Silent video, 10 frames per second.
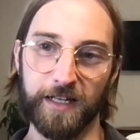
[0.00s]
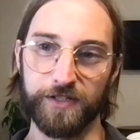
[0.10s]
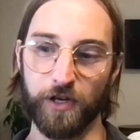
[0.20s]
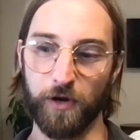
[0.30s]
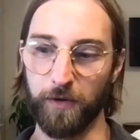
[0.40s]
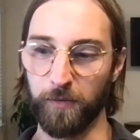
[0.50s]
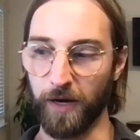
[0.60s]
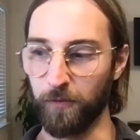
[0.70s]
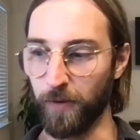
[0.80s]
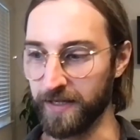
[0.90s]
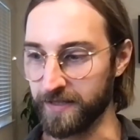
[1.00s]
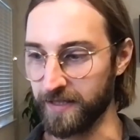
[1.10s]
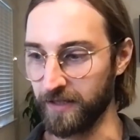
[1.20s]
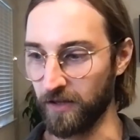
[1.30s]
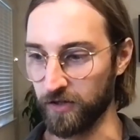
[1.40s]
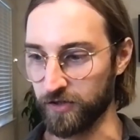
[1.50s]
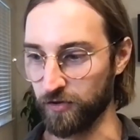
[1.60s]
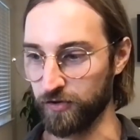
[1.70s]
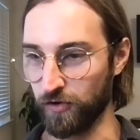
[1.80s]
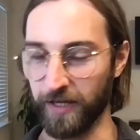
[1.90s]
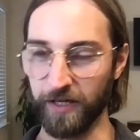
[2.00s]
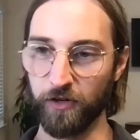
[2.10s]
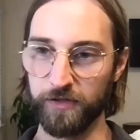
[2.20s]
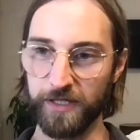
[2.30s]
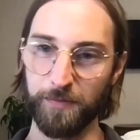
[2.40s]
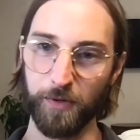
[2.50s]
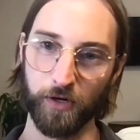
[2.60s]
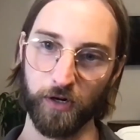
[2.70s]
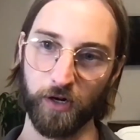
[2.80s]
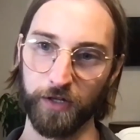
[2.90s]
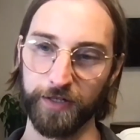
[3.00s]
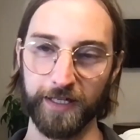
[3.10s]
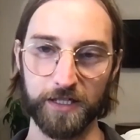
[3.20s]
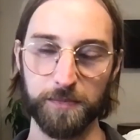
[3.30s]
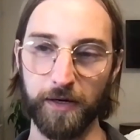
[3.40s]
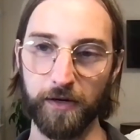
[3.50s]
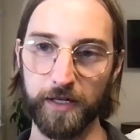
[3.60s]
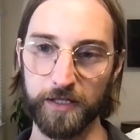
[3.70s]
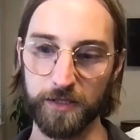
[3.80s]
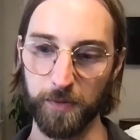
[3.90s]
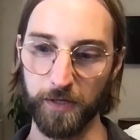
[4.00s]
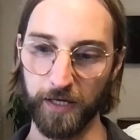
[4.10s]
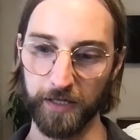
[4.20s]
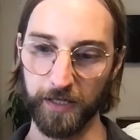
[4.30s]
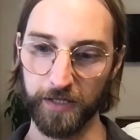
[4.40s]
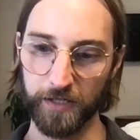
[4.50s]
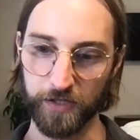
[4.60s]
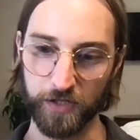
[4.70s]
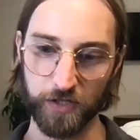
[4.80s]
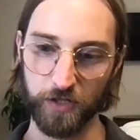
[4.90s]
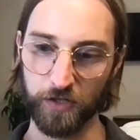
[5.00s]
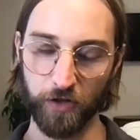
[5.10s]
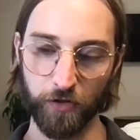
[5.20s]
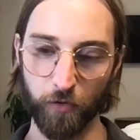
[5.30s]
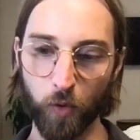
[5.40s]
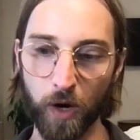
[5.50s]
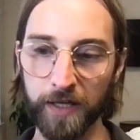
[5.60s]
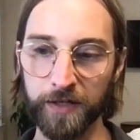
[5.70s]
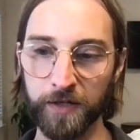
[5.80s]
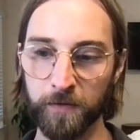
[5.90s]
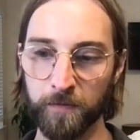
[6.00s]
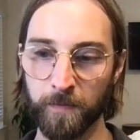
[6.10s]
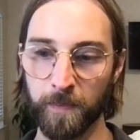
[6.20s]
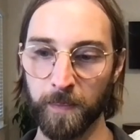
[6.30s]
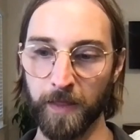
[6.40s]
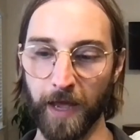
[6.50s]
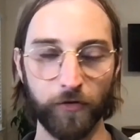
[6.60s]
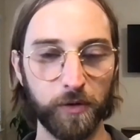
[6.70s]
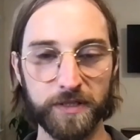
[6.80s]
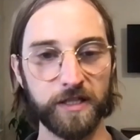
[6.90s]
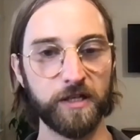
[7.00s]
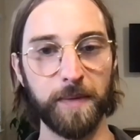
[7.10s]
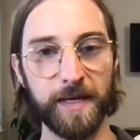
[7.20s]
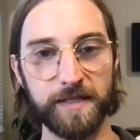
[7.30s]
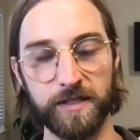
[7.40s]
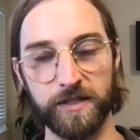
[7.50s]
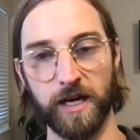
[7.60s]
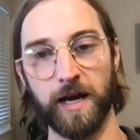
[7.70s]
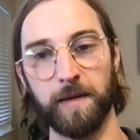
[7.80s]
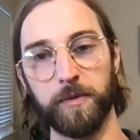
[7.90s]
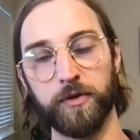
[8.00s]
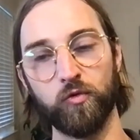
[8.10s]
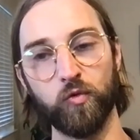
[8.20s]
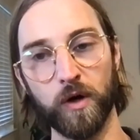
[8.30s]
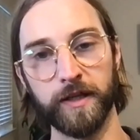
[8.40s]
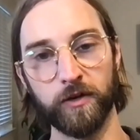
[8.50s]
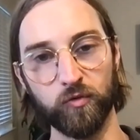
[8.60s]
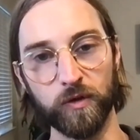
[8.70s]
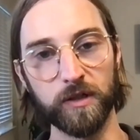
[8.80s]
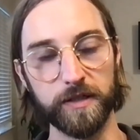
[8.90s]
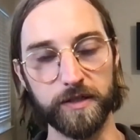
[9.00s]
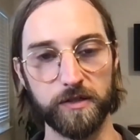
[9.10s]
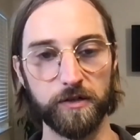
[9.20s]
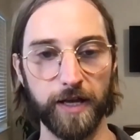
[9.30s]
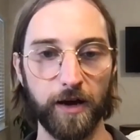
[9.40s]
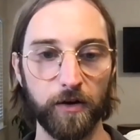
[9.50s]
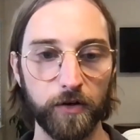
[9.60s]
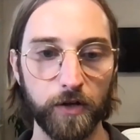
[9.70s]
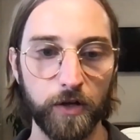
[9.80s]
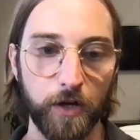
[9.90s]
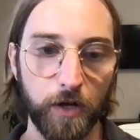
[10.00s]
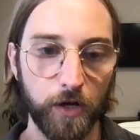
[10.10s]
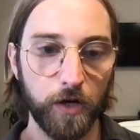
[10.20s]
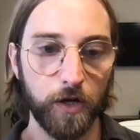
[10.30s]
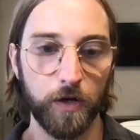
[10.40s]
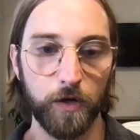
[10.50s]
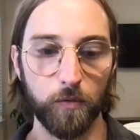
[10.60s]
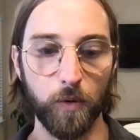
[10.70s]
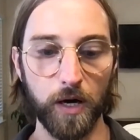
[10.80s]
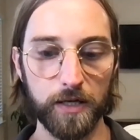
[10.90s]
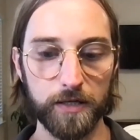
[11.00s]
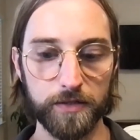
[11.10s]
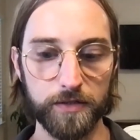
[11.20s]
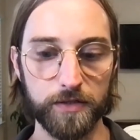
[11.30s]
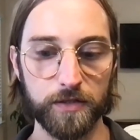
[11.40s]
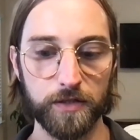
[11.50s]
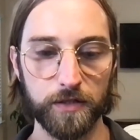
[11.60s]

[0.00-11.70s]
so I went, and long story short, I can go deeper on that experience, but I just, the one, everyone did an amazing job, but the one that really stood out was